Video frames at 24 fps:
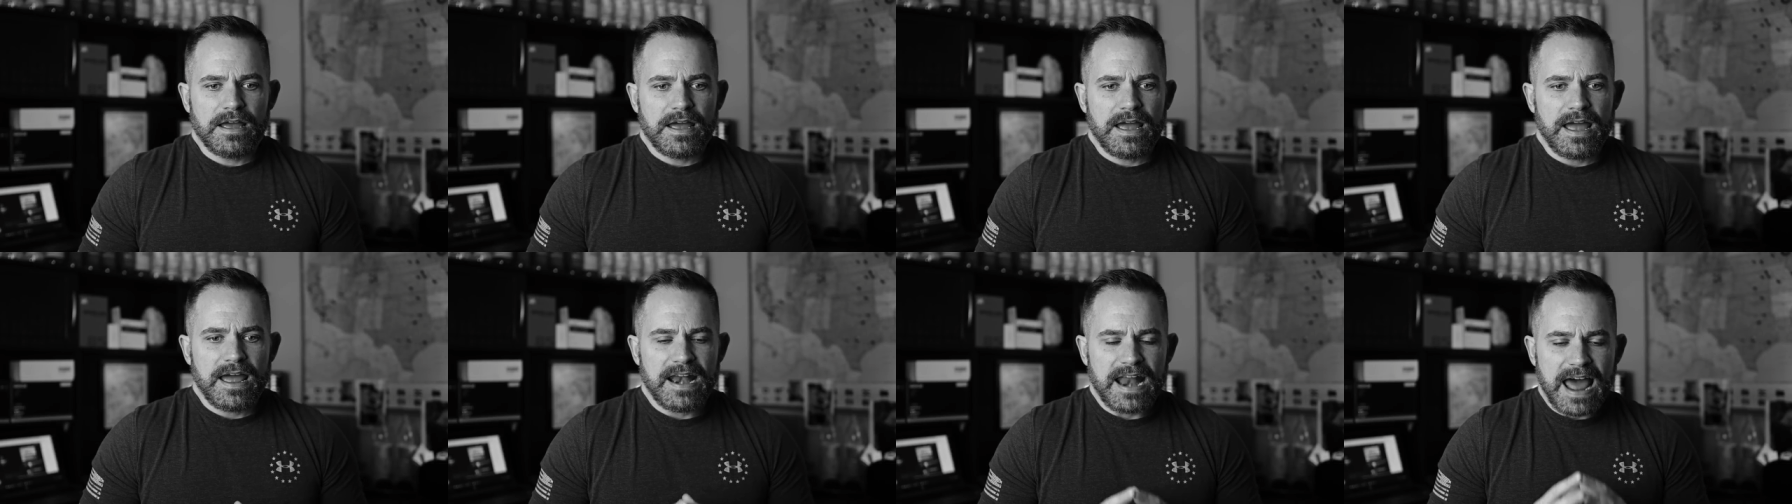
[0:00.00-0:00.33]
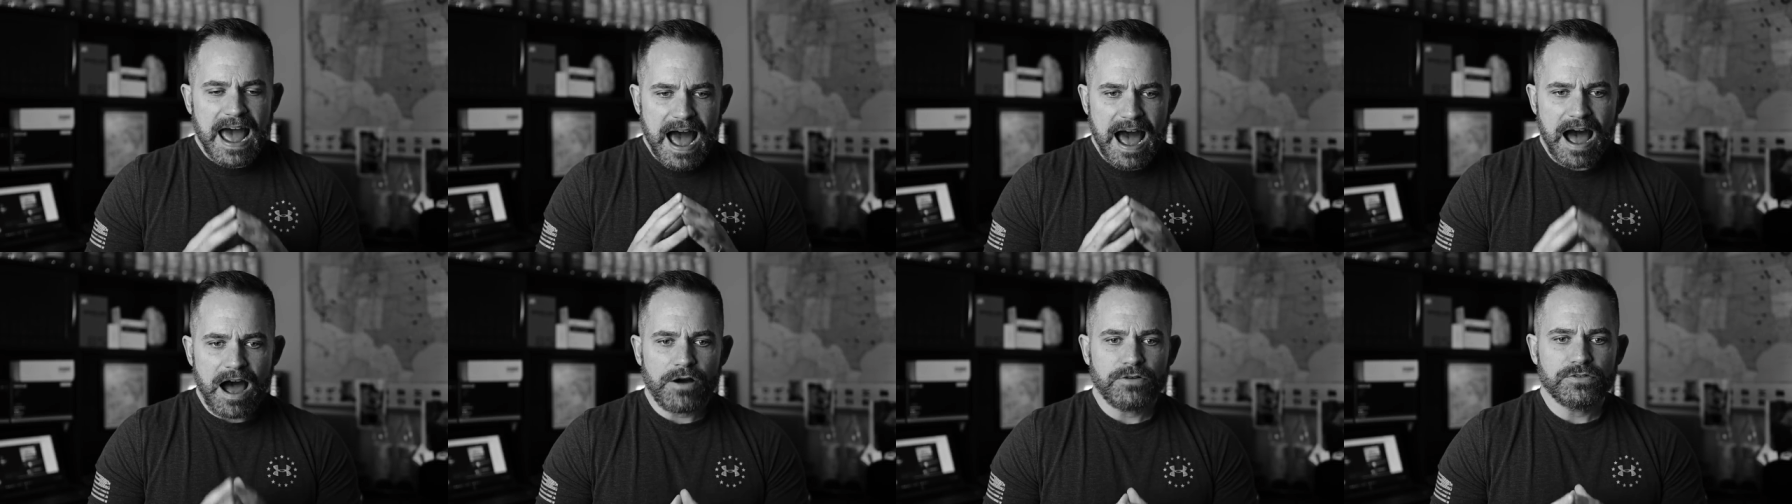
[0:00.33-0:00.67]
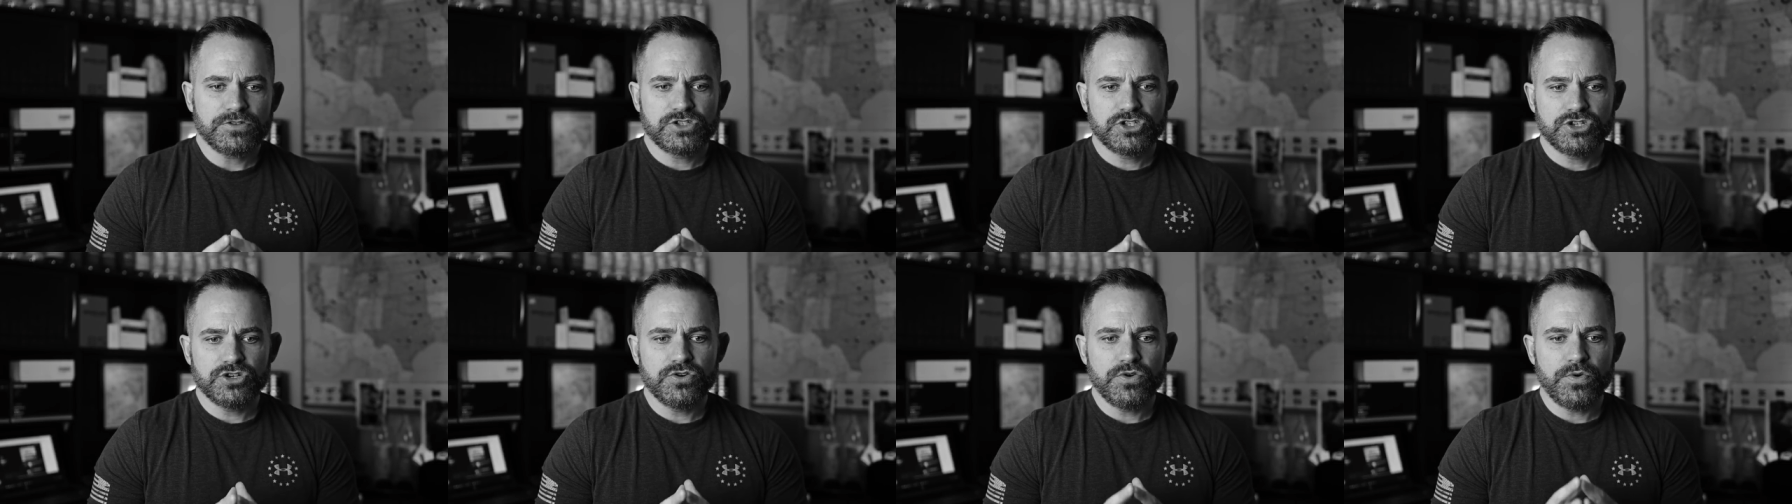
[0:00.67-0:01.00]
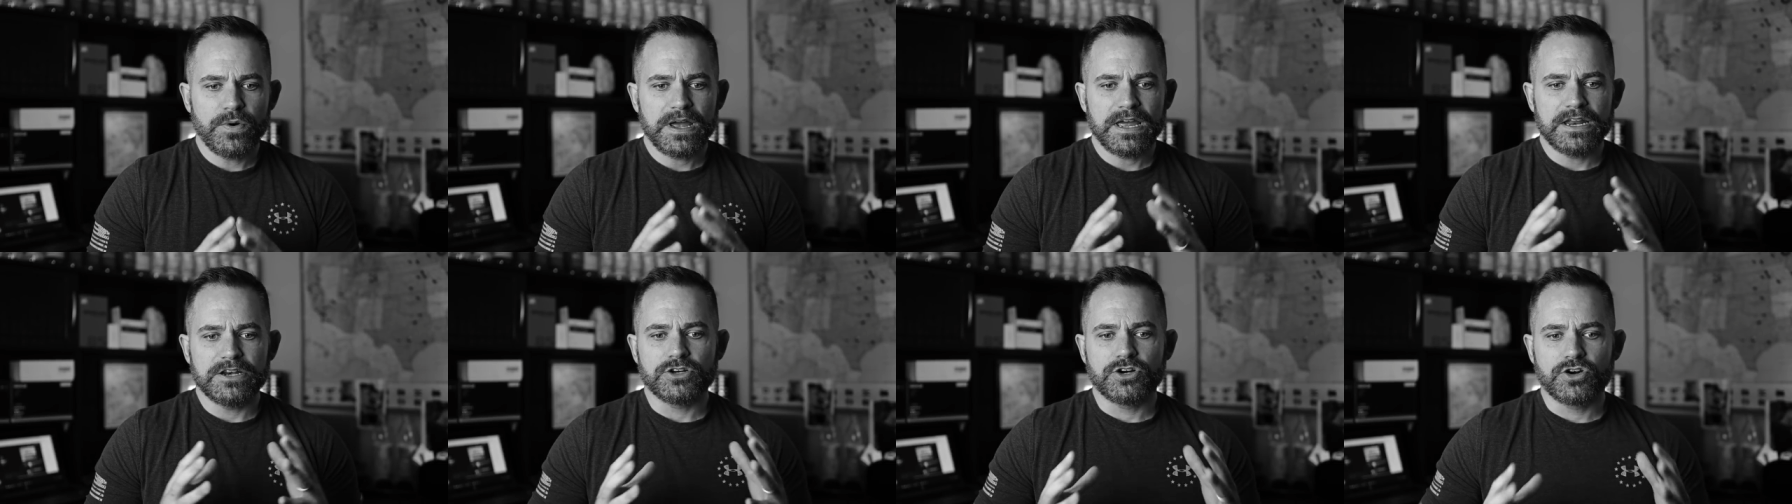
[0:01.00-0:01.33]
and how
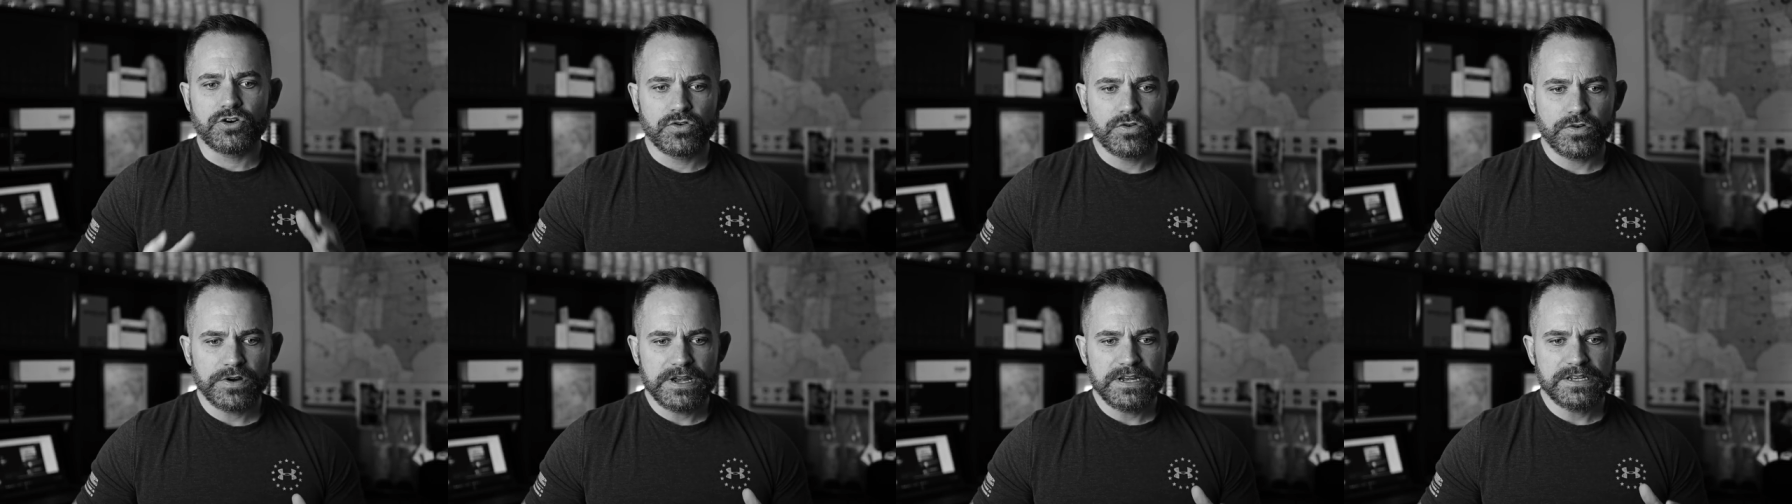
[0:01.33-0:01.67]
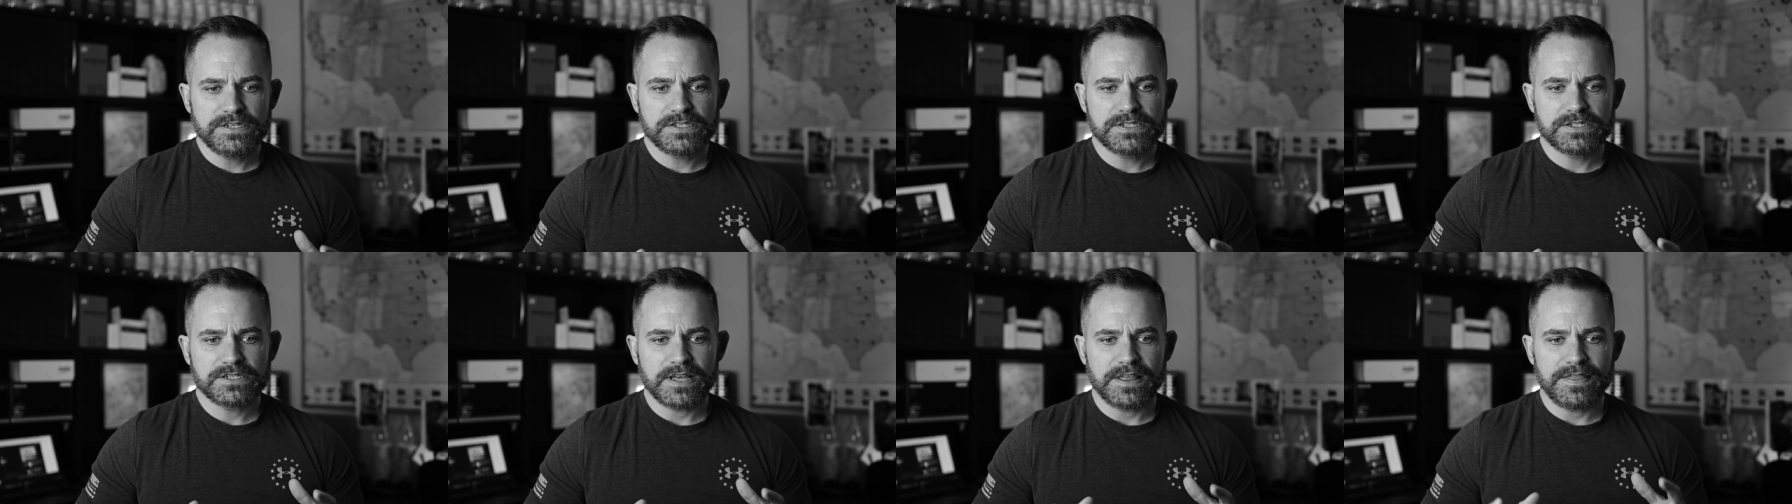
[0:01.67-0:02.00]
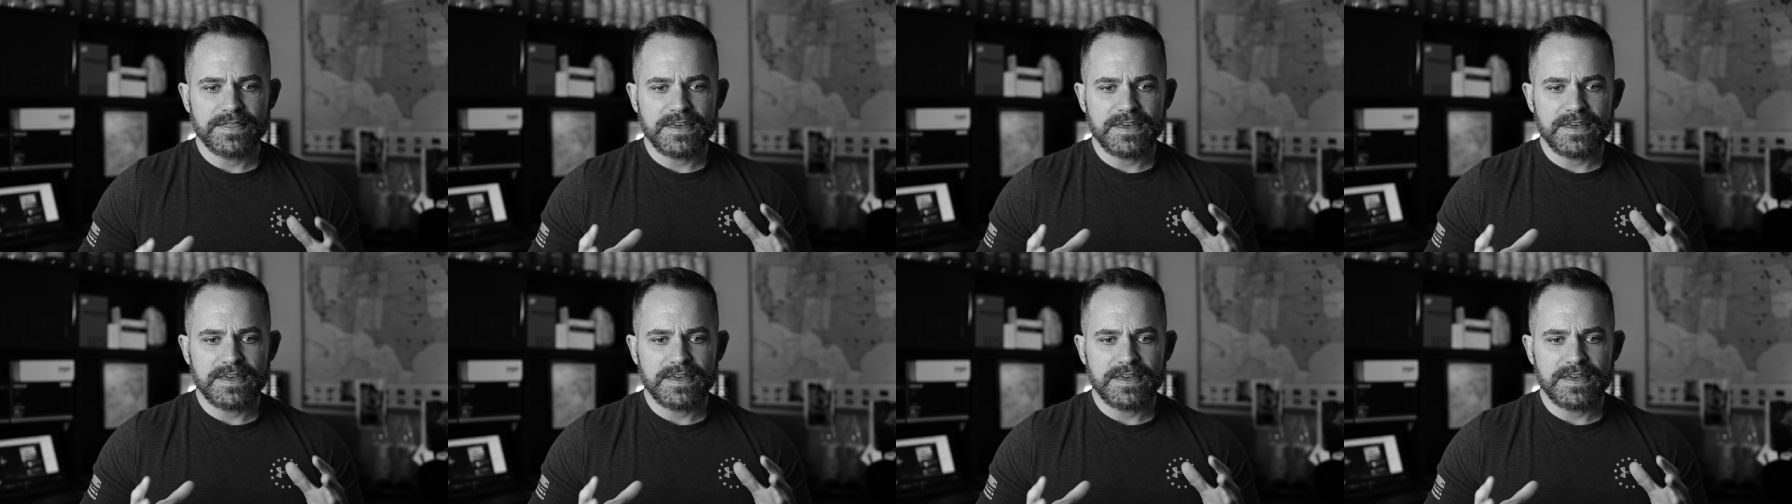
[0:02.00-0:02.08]
to increase